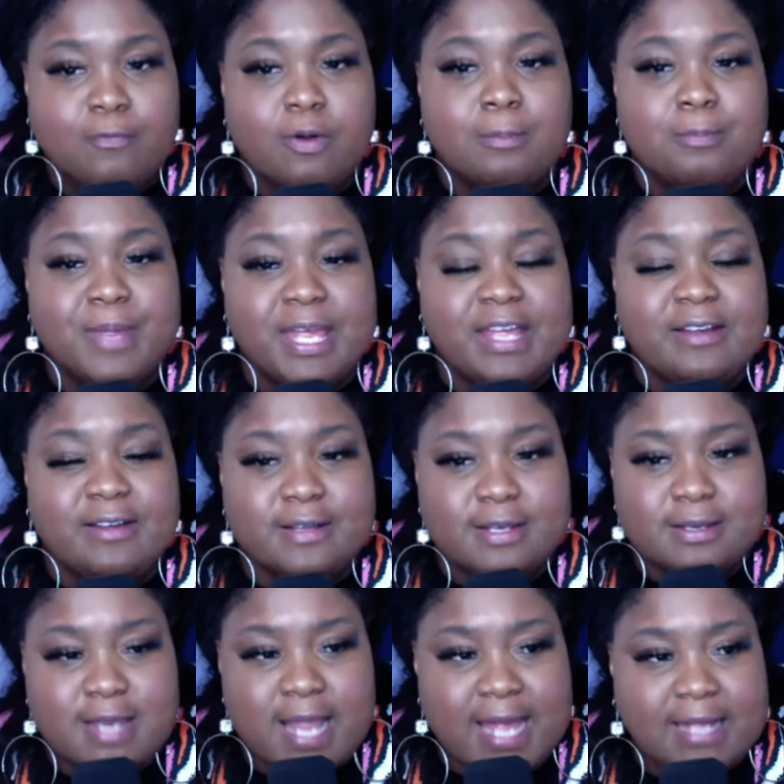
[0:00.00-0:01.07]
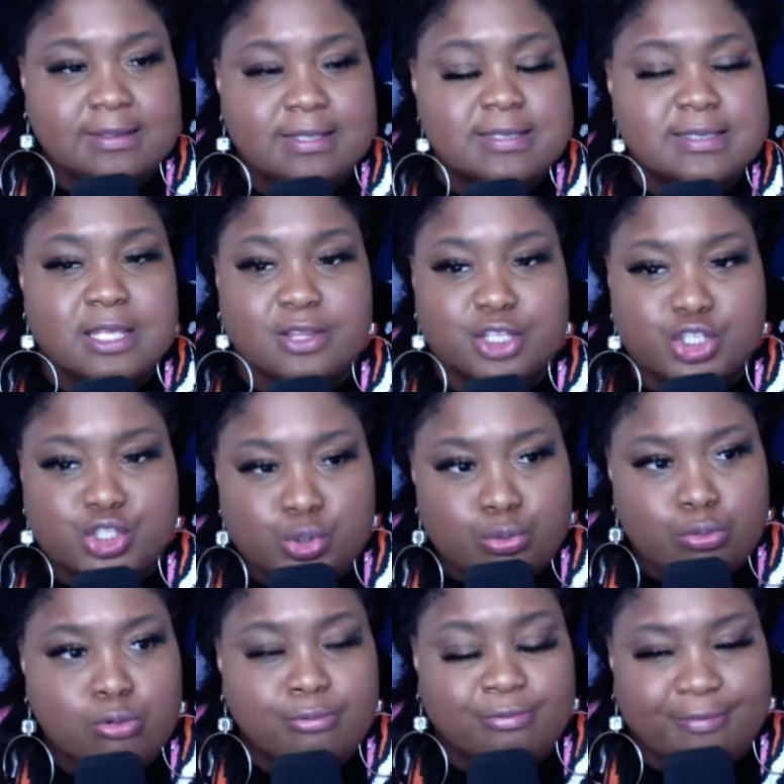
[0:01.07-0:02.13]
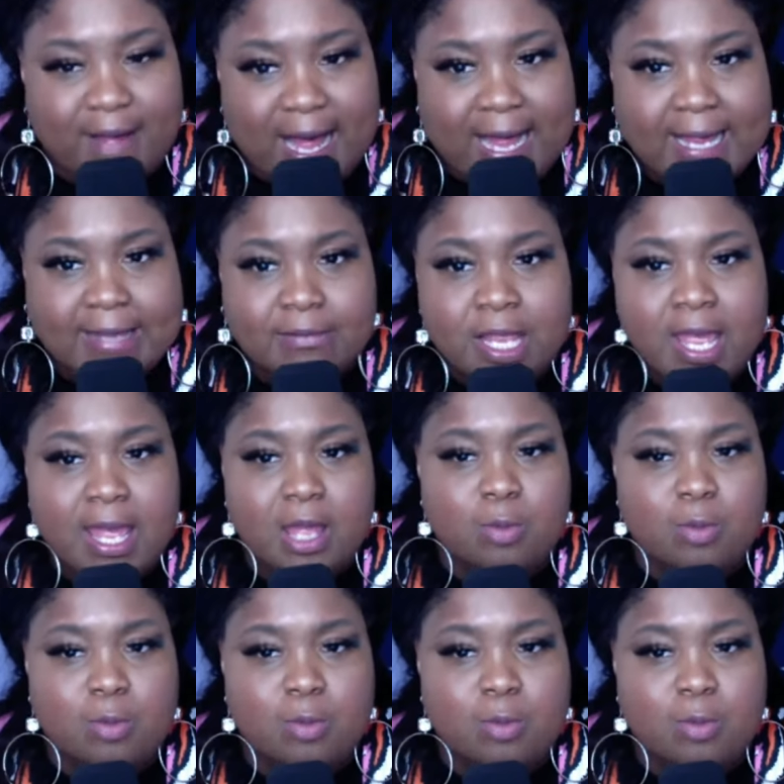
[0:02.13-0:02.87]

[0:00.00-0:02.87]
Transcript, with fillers: from being connected to the true vine.